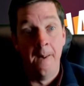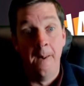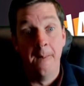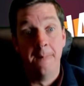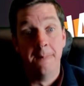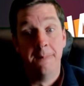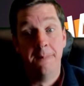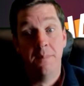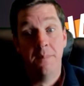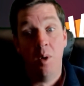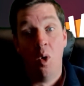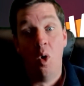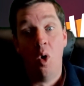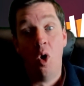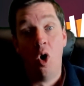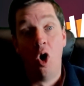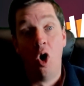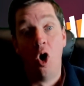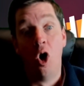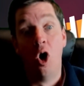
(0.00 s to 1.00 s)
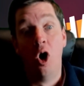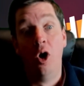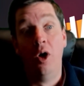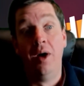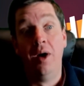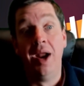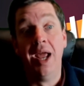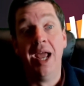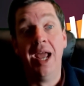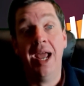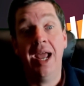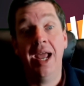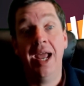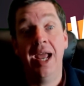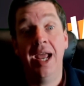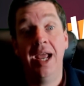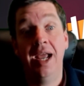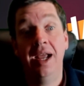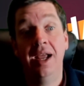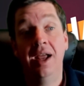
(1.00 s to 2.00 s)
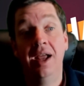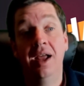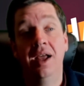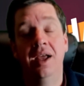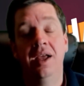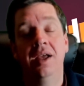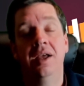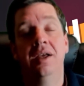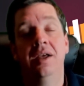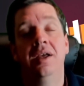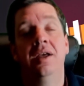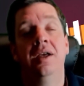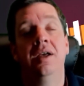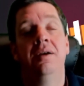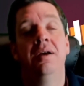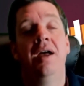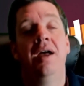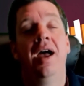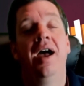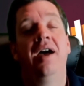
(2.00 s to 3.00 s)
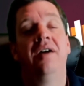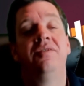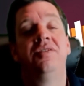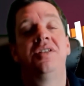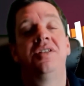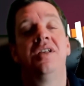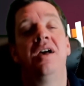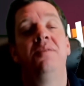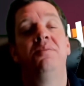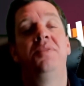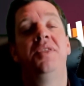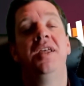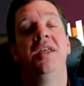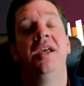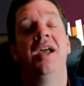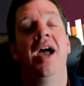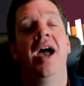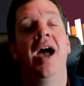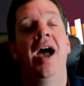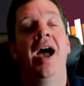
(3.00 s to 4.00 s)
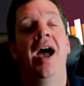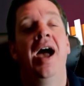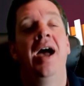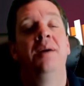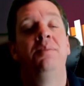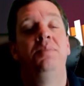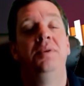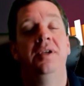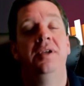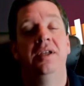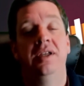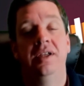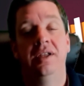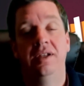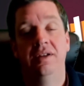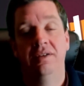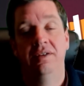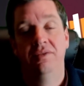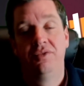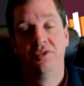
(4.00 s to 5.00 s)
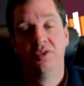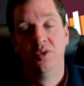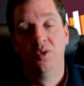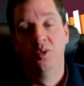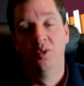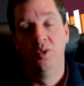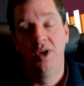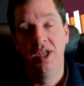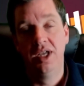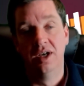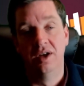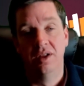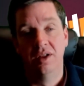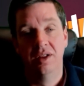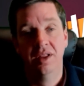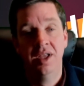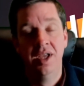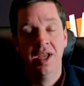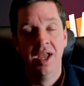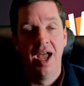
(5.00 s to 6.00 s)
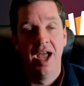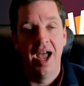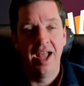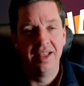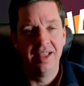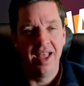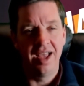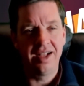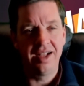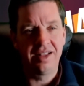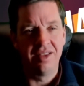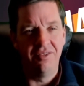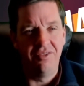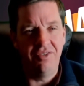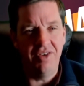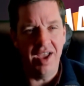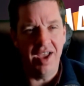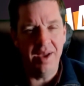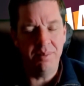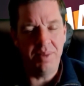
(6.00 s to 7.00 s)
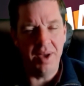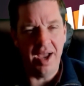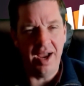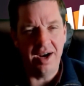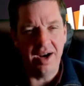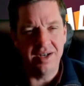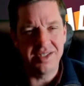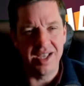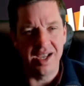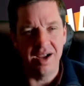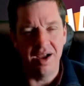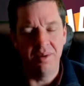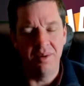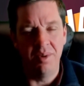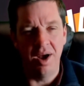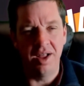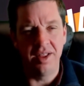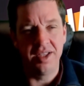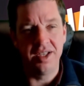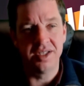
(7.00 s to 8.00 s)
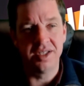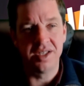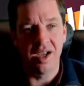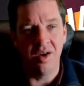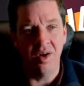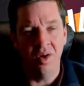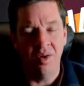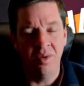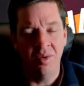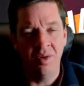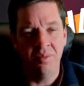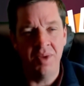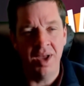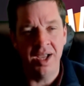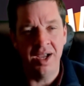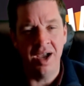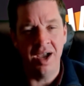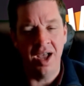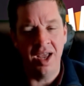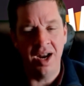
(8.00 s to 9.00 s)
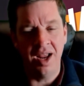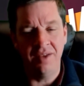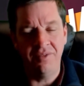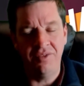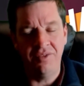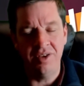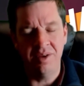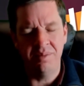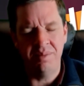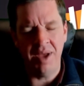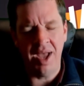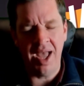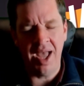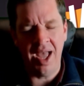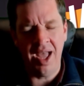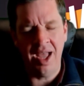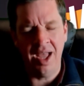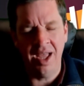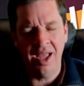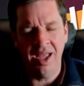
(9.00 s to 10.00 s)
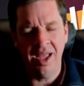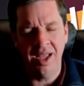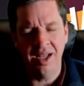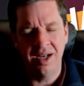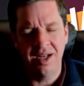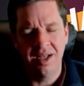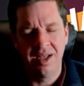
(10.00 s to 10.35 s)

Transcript: boring. Have something happen for real. And like the vampires, like Amalia's like, oh my god, I feel bad.